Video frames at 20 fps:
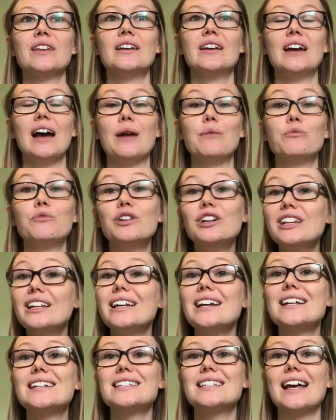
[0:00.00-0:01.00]
I'm really
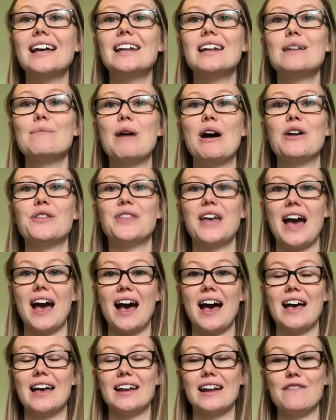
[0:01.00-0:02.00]
excited about
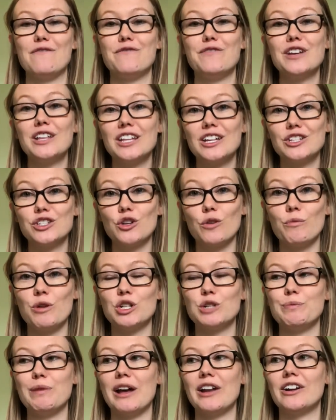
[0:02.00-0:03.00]
that, and I'm feeling so
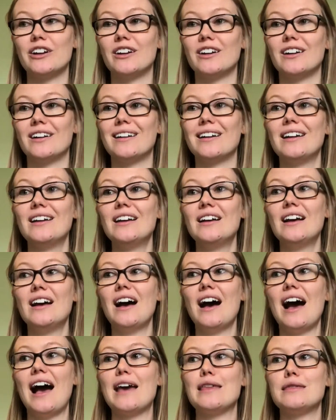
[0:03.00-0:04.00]
much better.
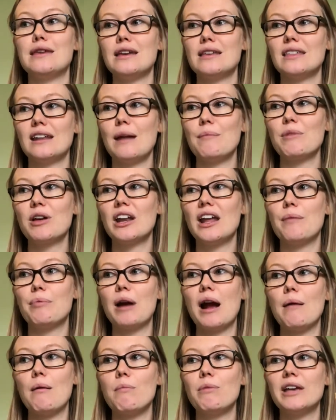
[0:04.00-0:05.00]
I think that I'm gonna
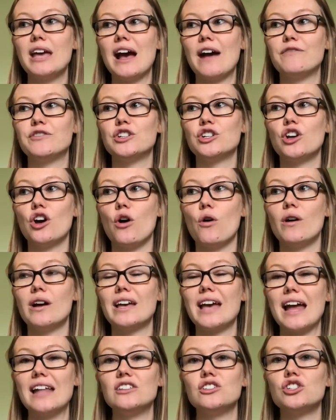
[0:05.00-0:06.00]
probably have to go
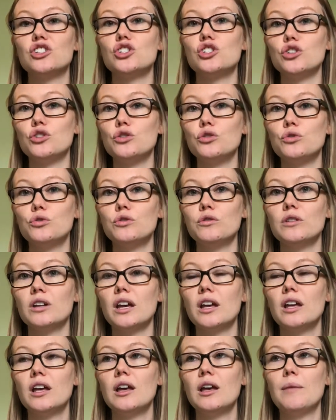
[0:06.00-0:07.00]
again soon,
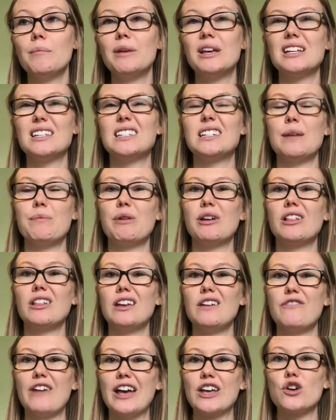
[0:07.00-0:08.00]
because typically
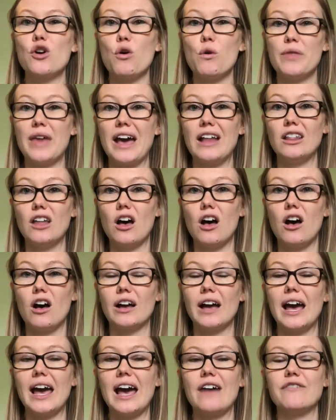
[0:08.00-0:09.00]
if I go that long,
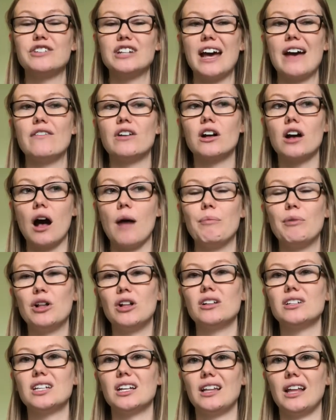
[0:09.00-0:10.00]
I have to have a
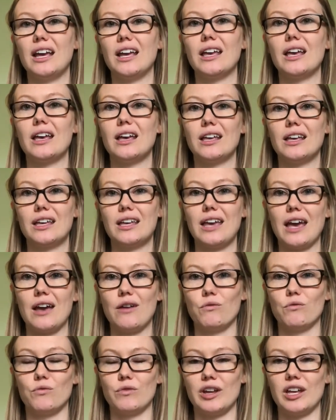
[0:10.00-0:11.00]
couple to like get
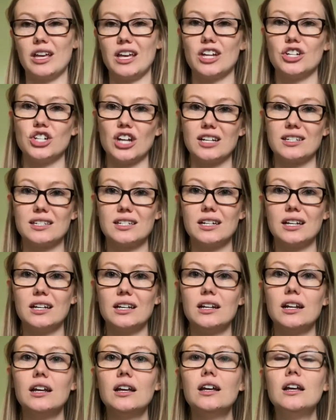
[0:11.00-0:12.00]

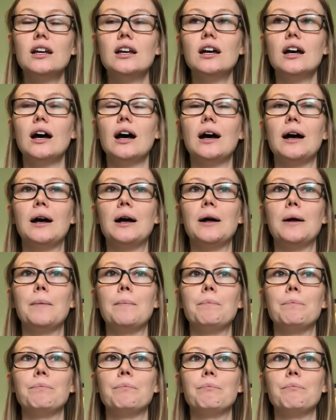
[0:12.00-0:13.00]
readjusted.
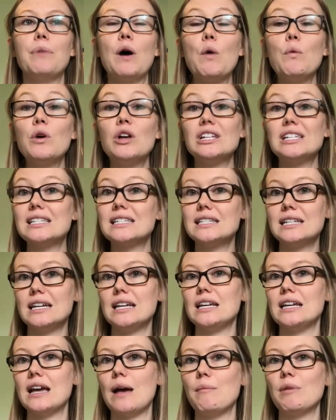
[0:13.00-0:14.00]
But we'll
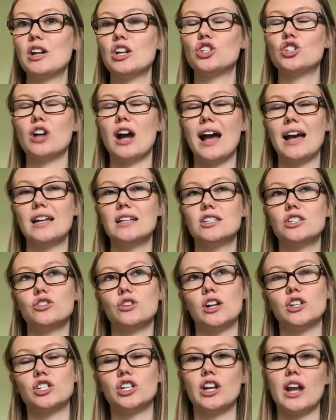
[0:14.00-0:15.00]
see. I'm gonna try and
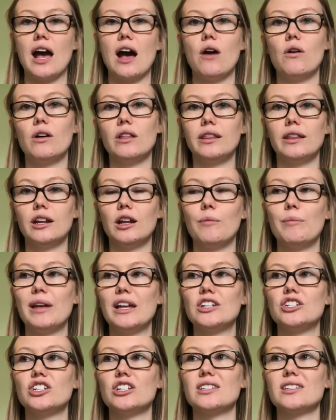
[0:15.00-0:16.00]
stretch it out a little
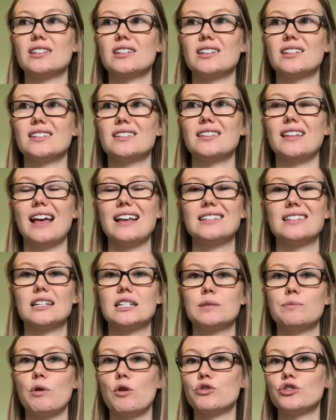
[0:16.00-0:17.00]
bit just because less
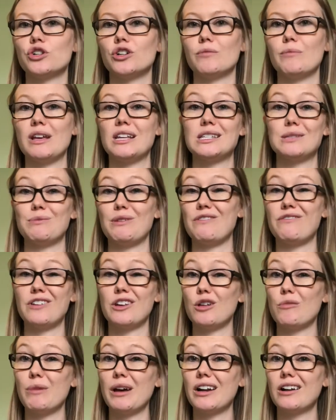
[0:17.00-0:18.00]
exposure makes me
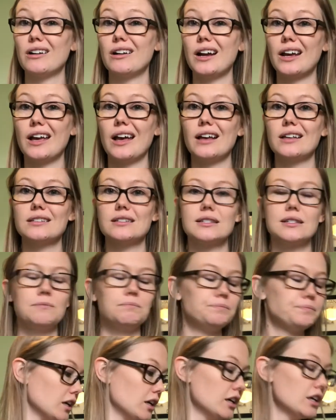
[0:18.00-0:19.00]
feel better, I guess.
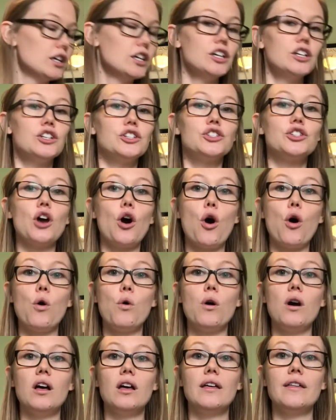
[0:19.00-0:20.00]

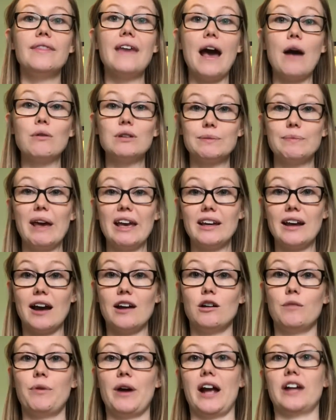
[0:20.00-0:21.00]
So that was my
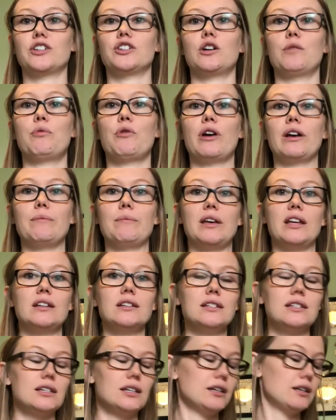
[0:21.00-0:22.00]
chiropractor
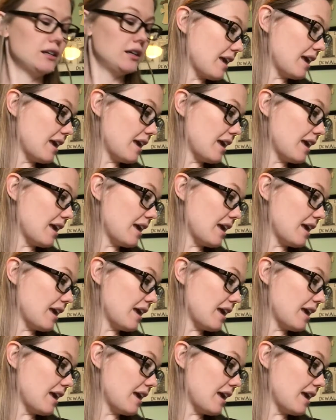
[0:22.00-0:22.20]
appointment.